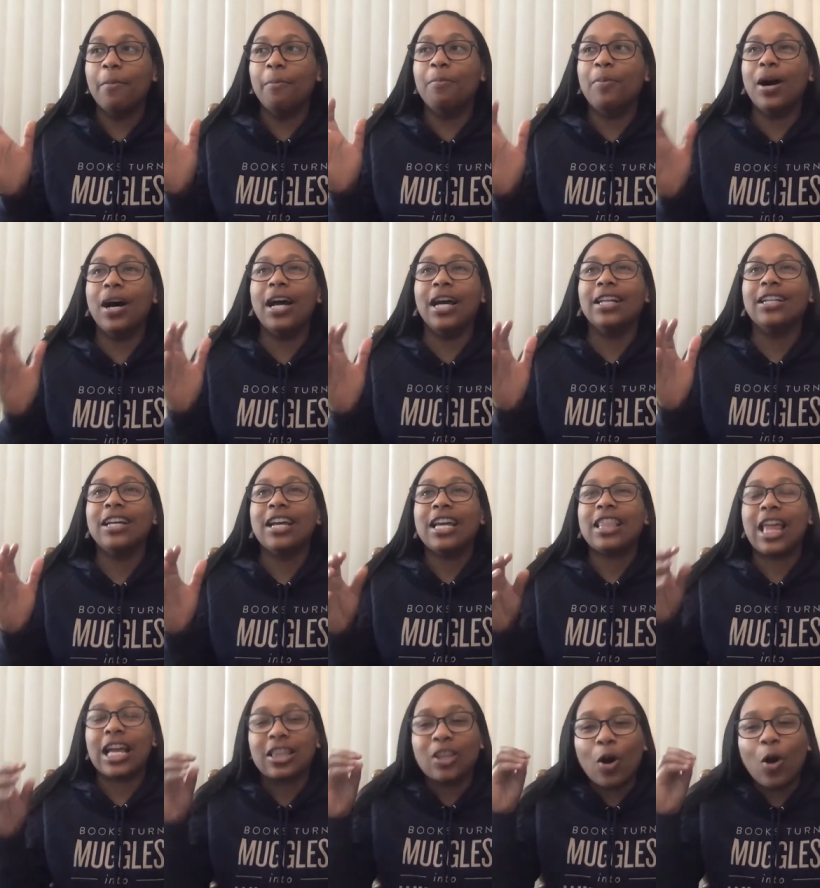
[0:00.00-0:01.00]
But mm.
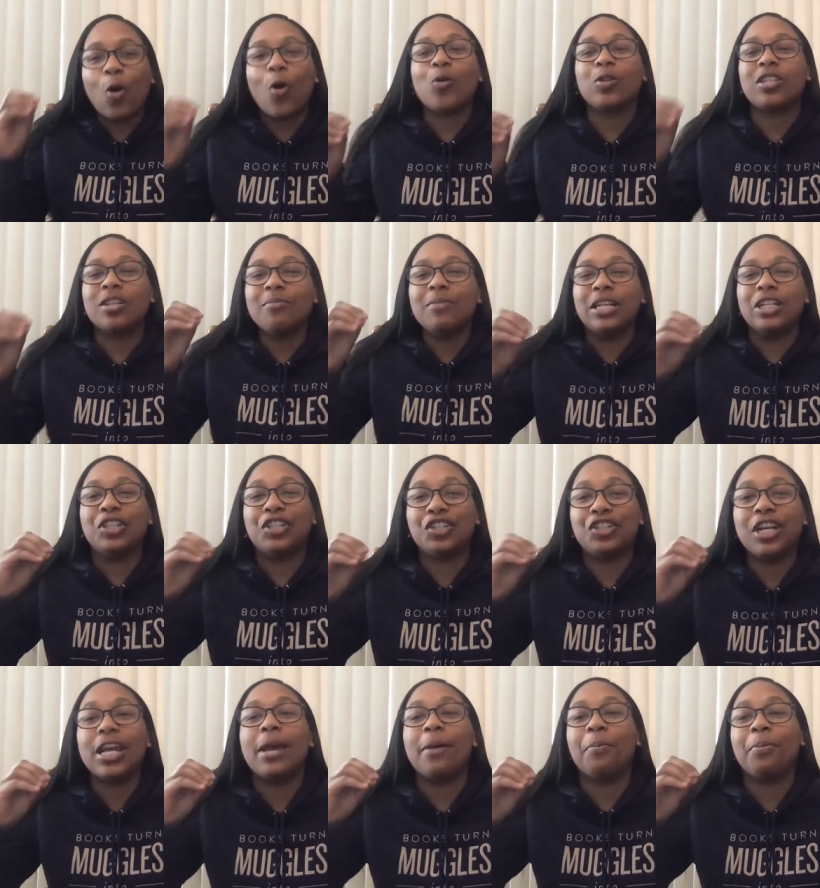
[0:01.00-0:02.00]
like the ultimate
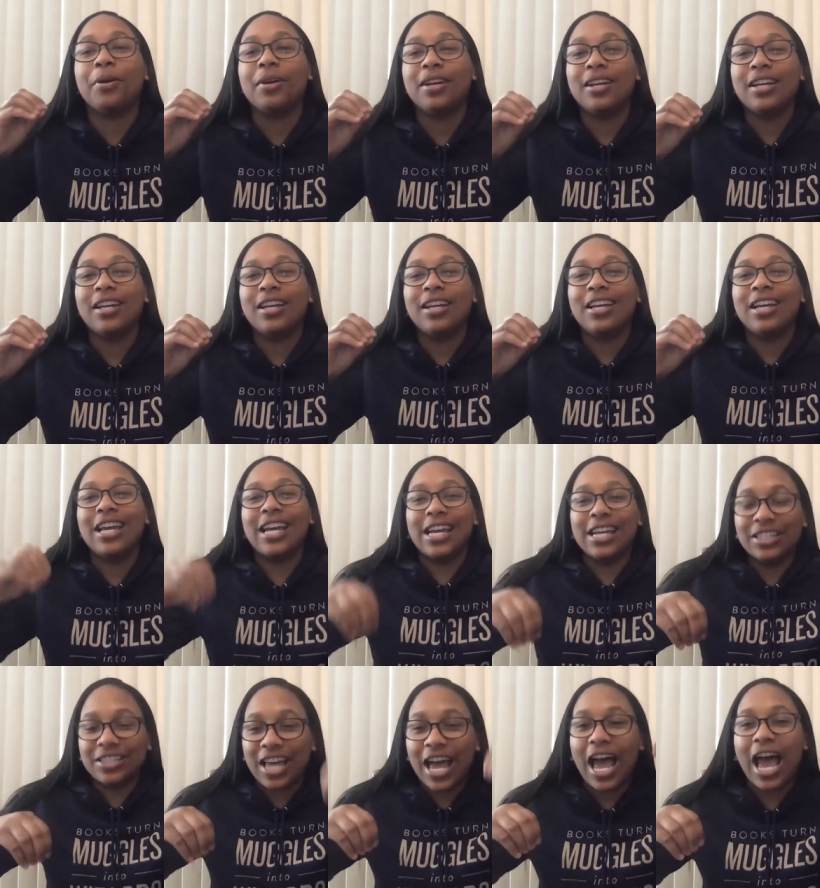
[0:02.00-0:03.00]
ship
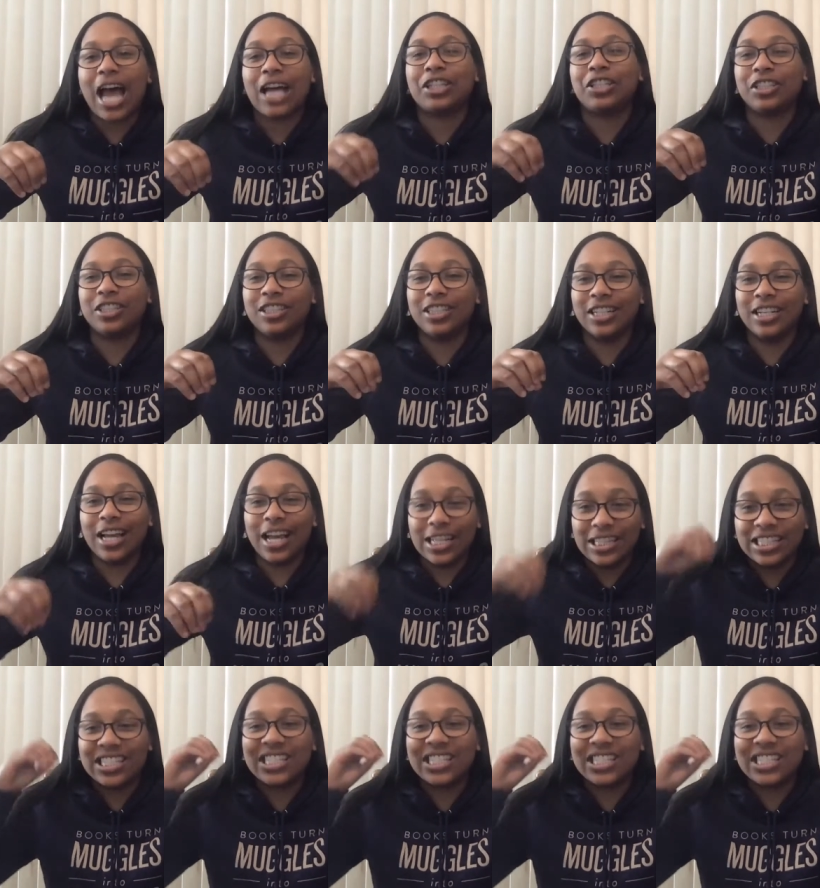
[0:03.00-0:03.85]
is Ashley and